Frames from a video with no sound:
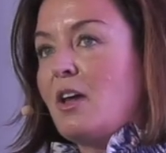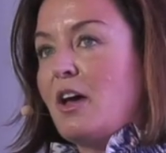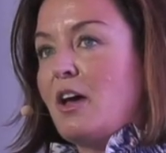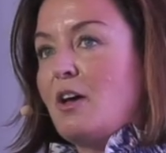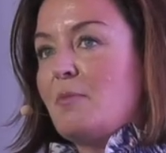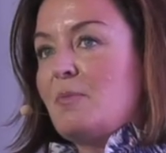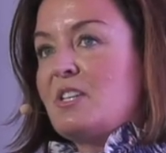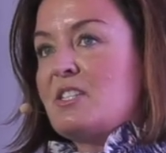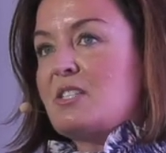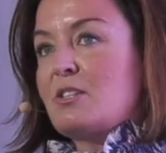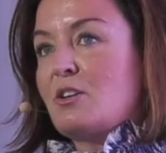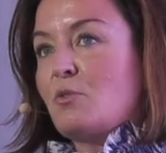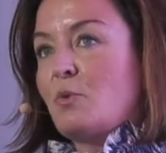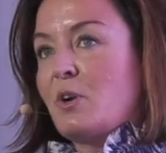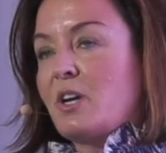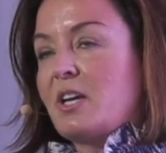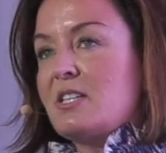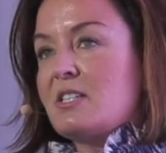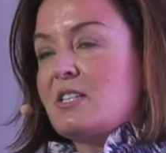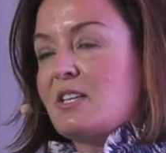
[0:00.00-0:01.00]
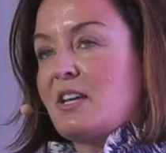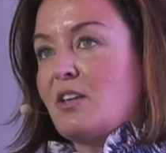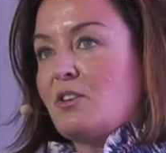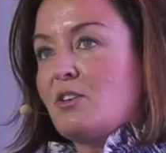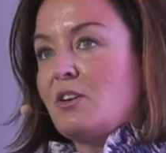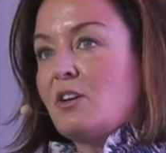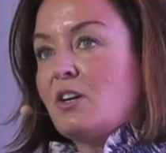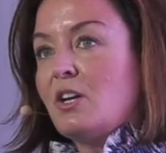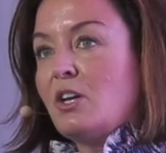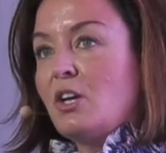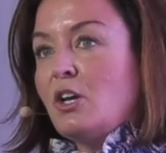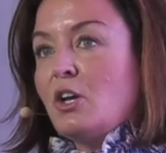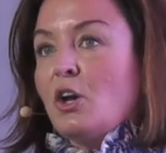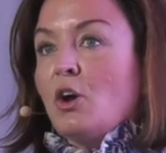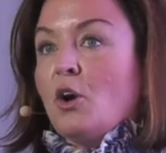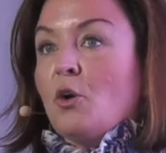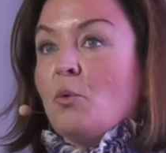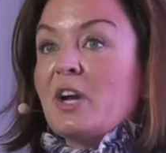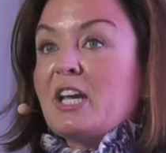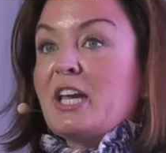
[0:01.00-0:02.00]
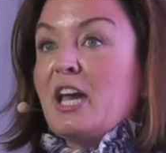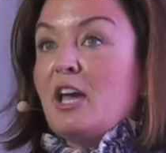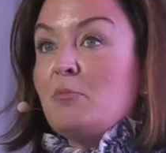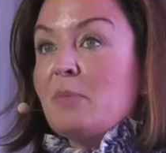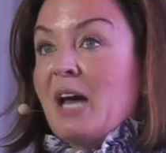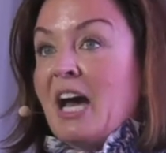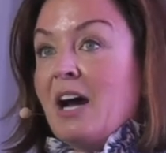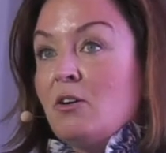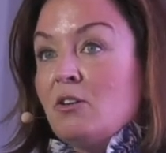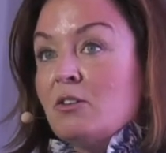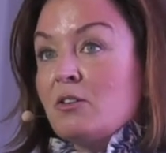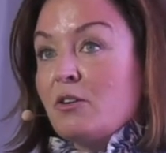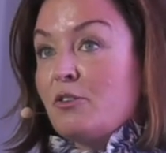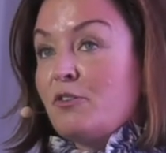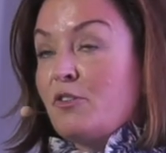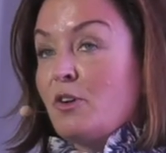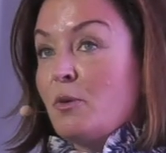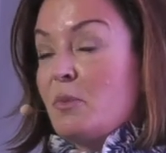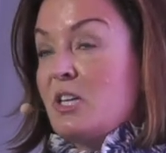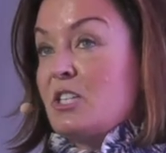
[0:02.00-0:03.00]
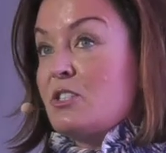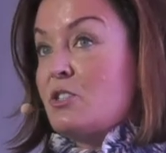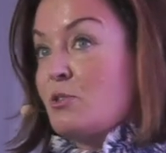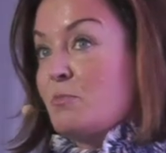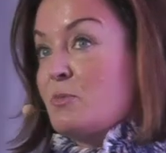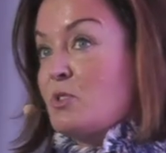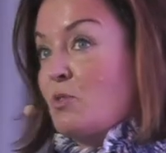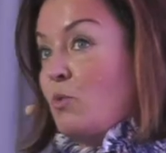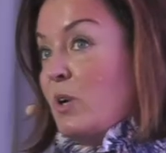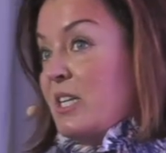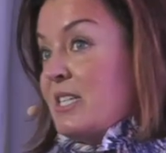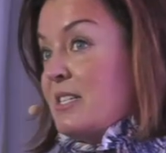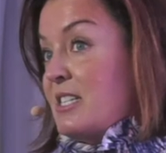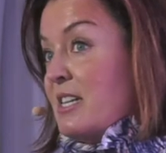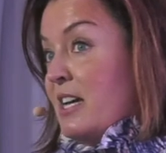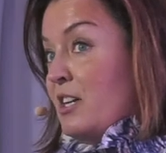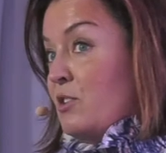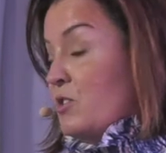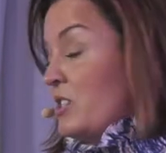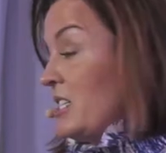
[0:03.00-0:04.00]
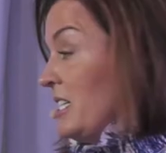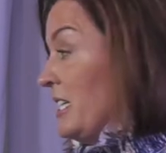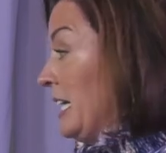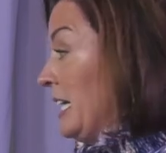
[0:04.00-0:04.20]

um, they start working together. What came out from in terms of what designers